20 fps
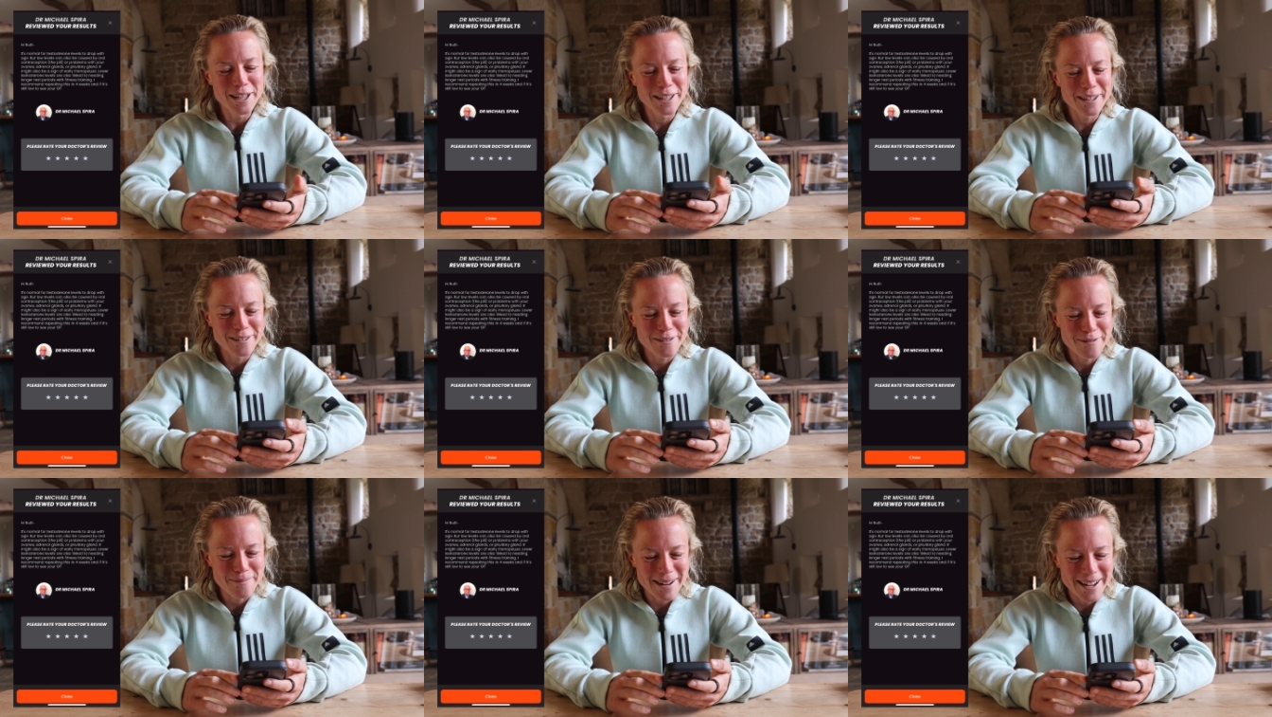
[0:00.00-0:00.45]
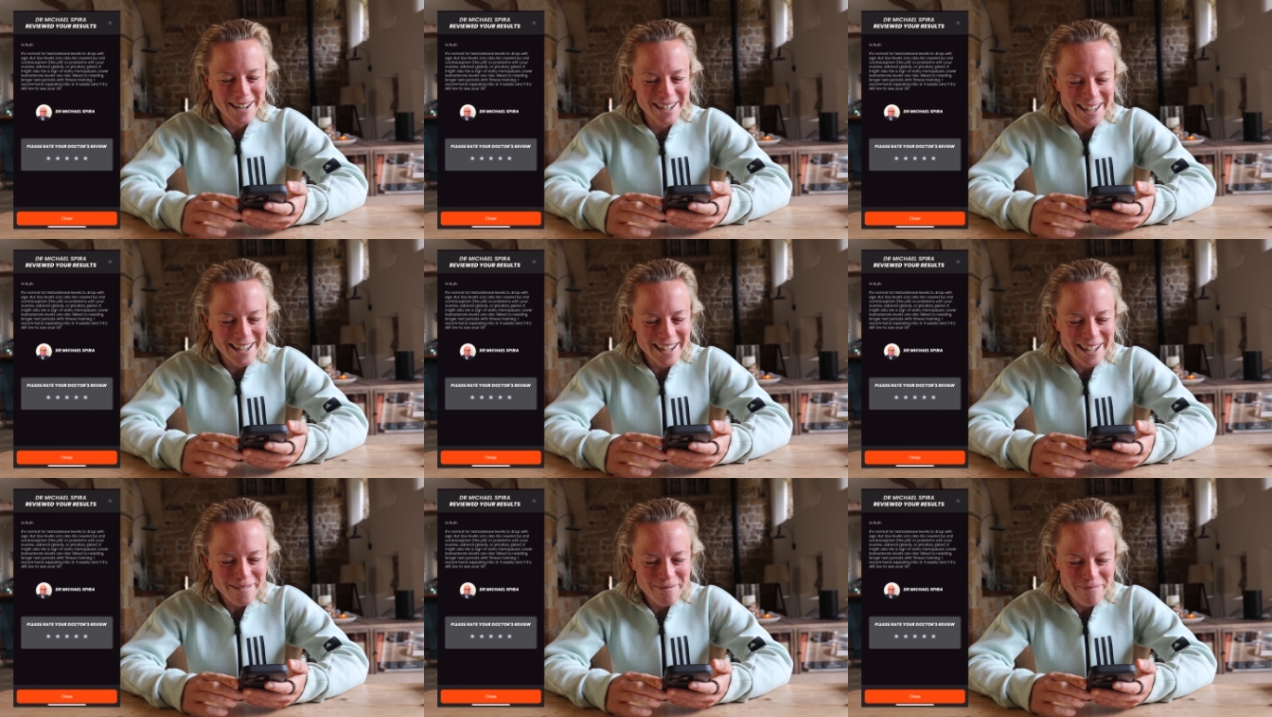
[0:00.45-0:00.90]
Good
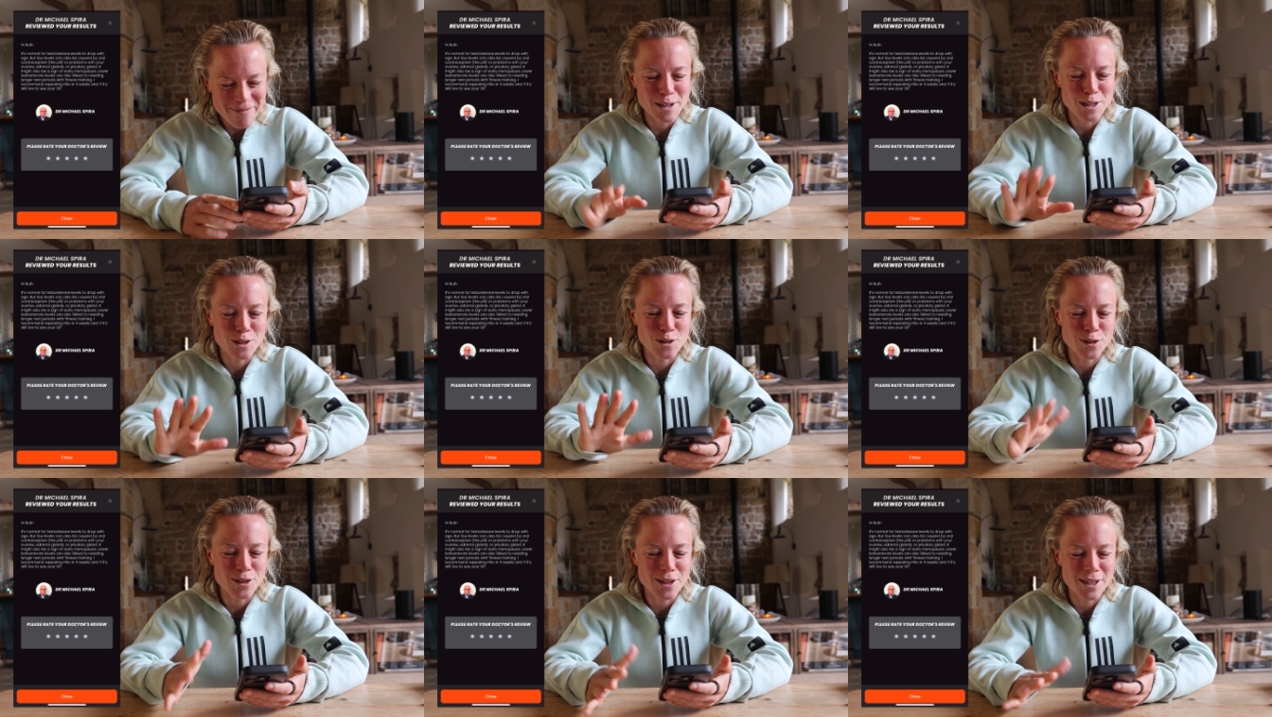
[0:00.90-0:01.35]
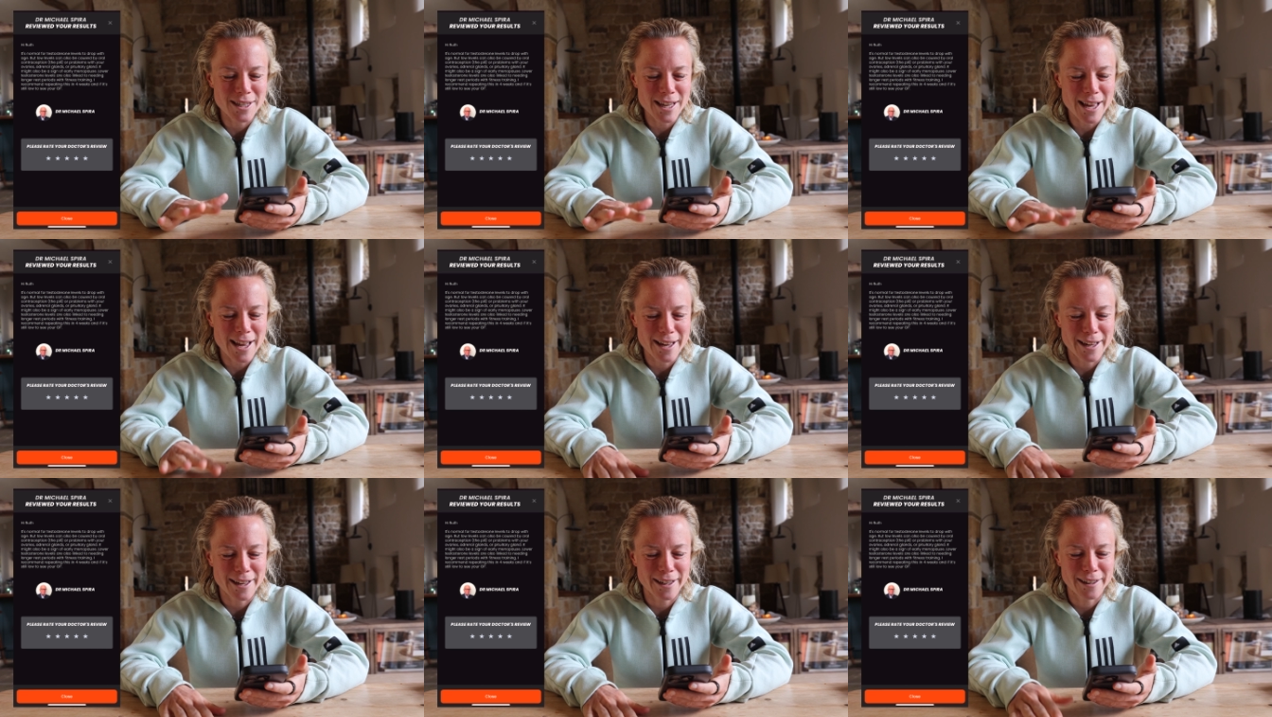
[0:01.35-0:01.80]
reminder. But it's also
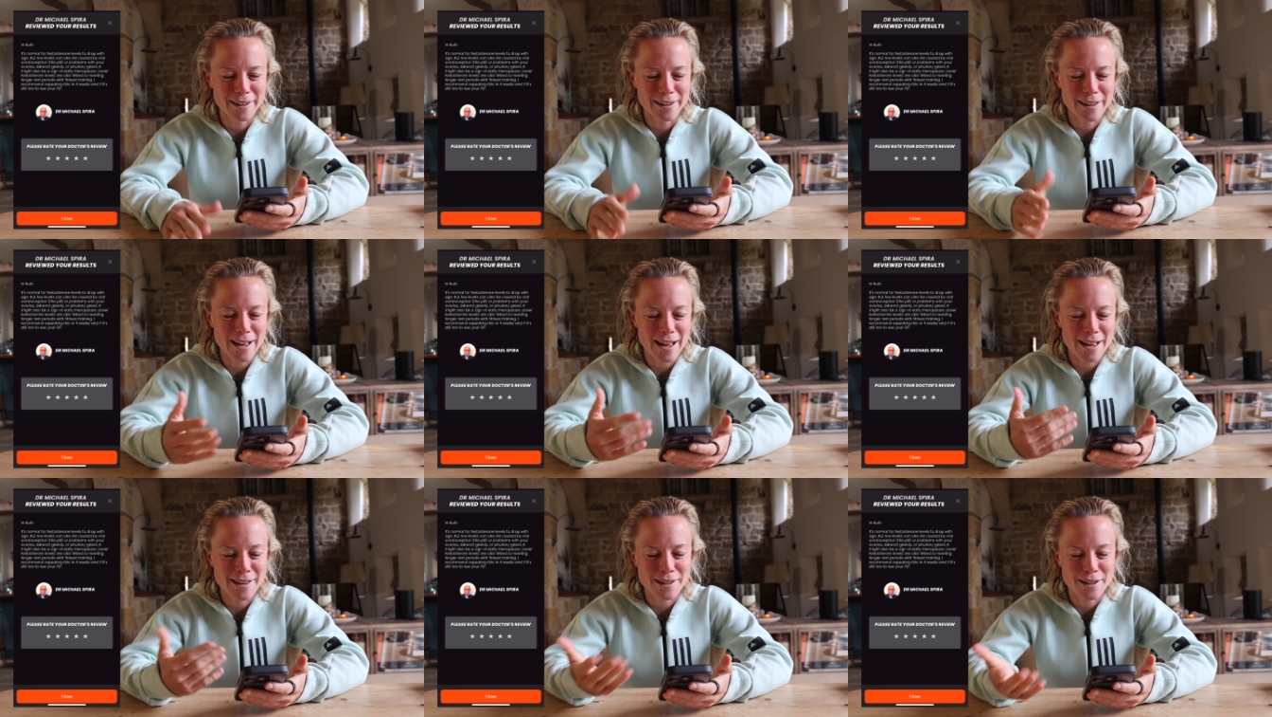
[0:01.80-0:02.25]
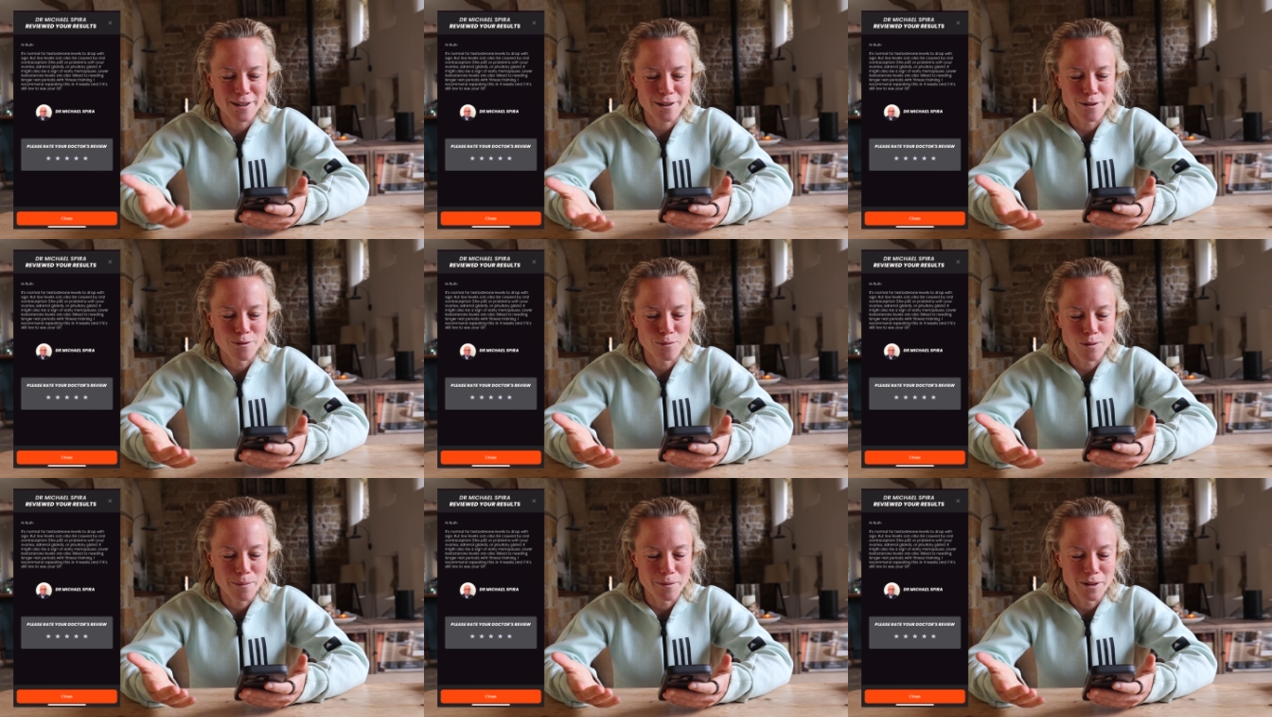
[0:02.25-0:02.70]
saying as
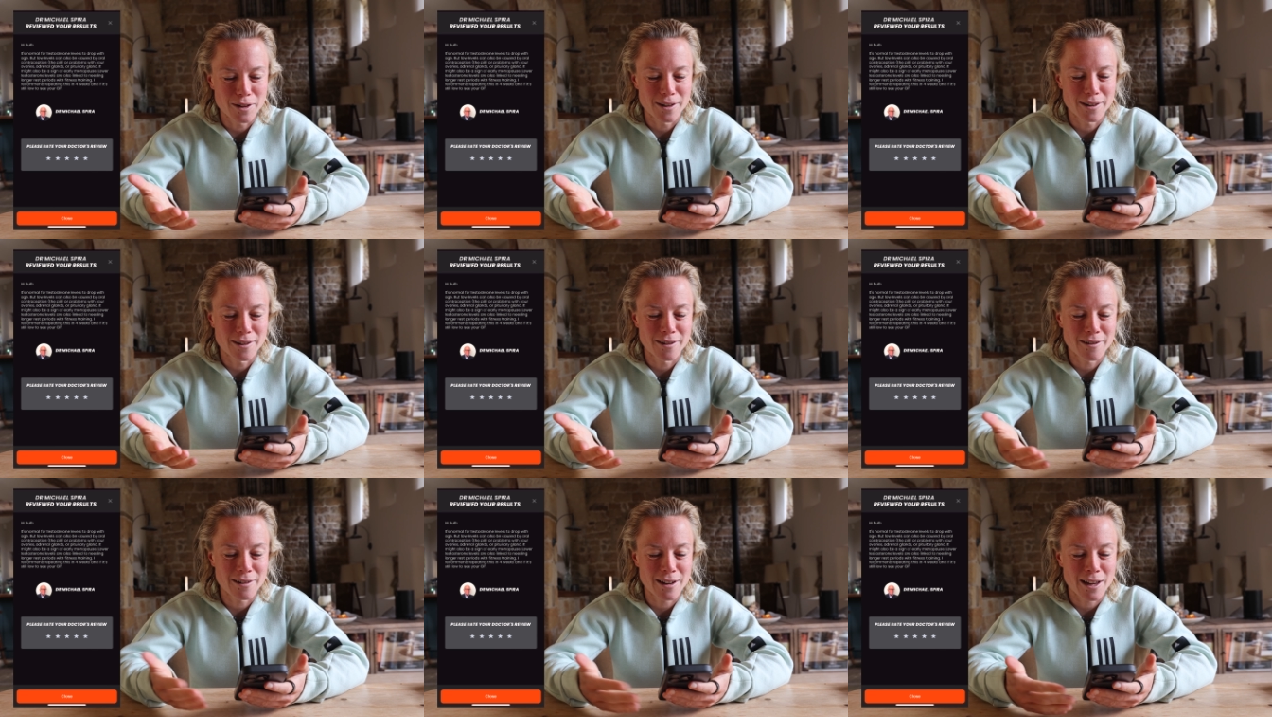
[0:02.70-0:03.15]
a woman,